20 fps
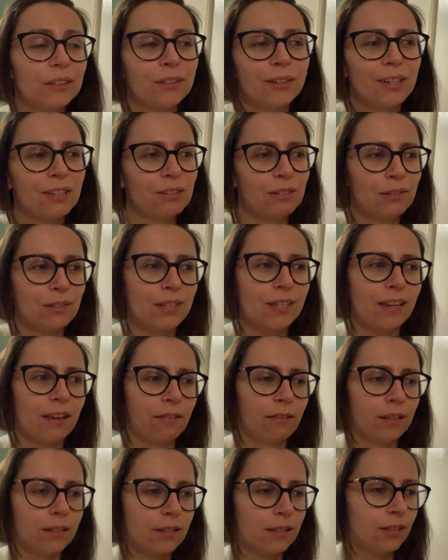how do you say
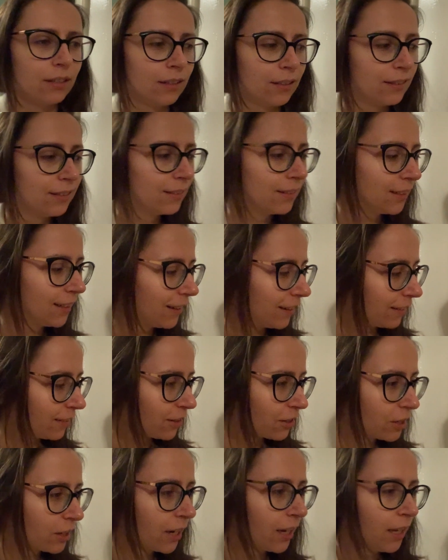this in
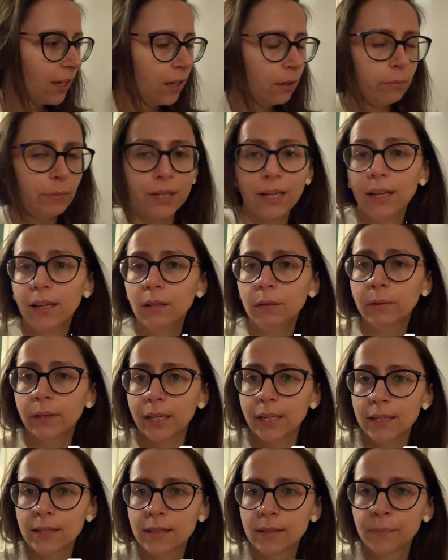English, but
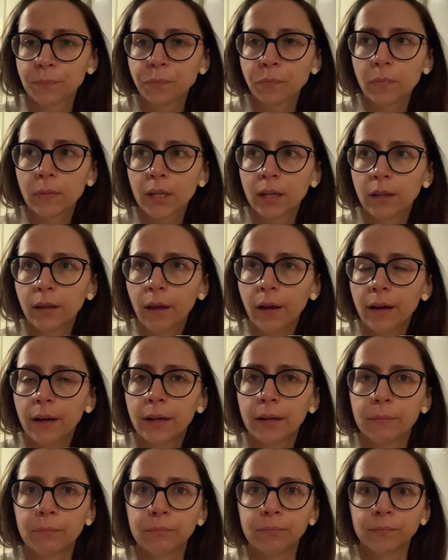anyways,
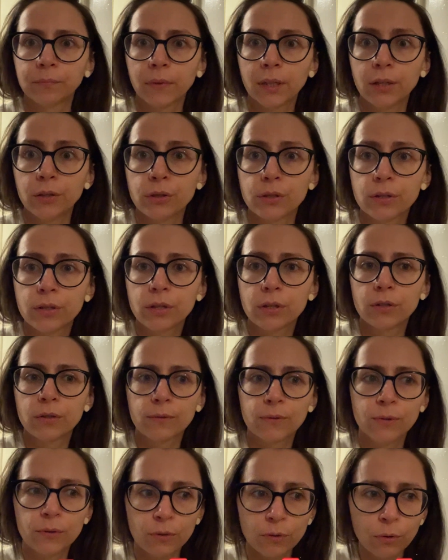it's
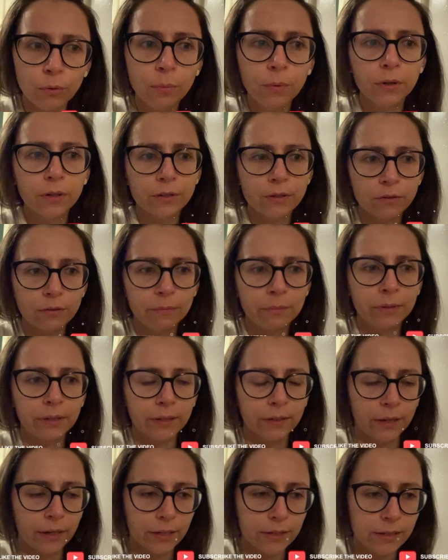super
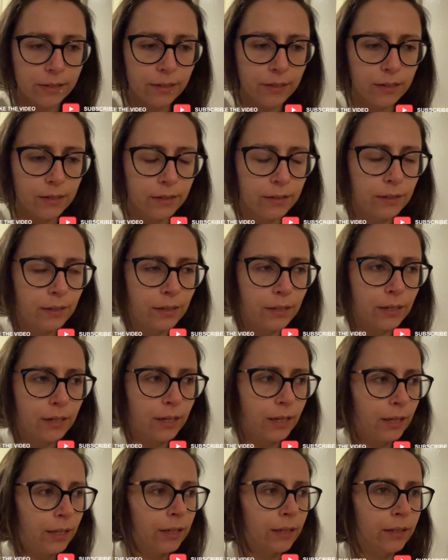nice here.
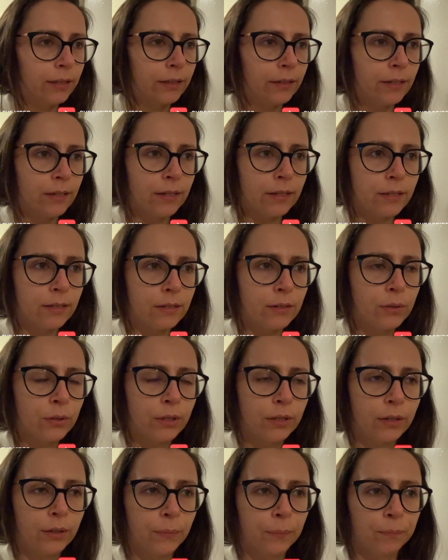And
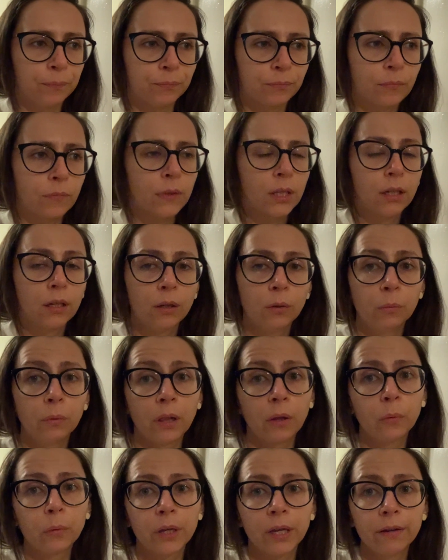
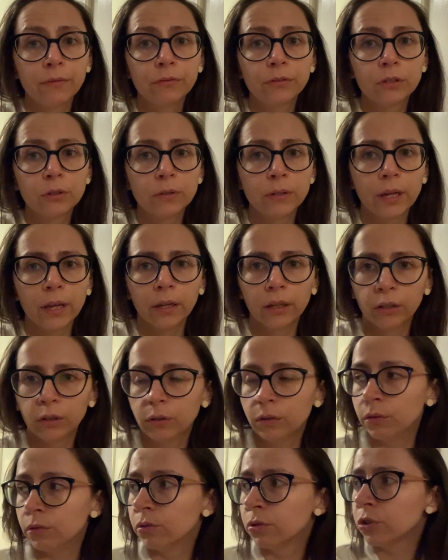well, we have today a
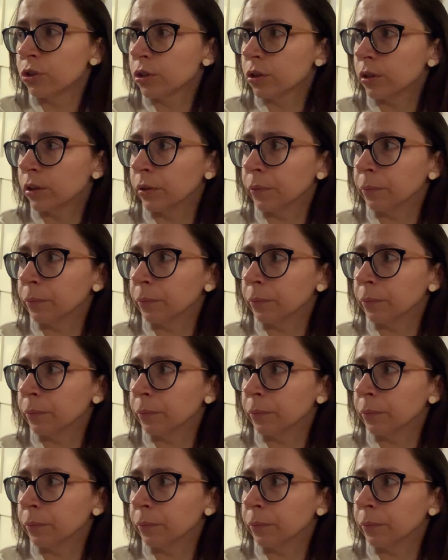huge